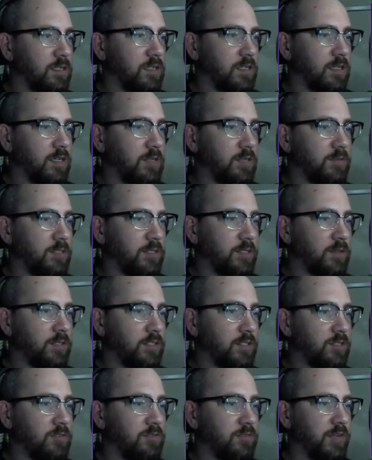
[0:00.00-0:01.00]
I was going
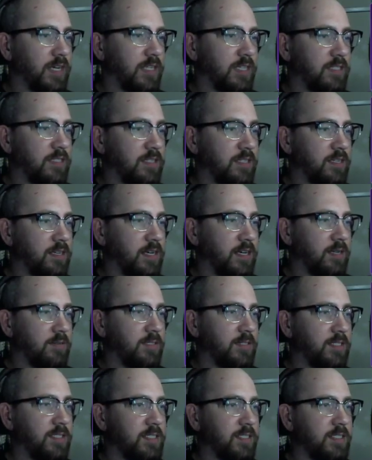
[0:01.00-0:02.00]
too fast there. I
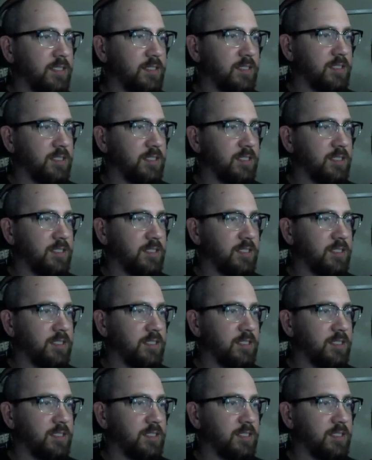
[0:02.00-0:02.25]
was still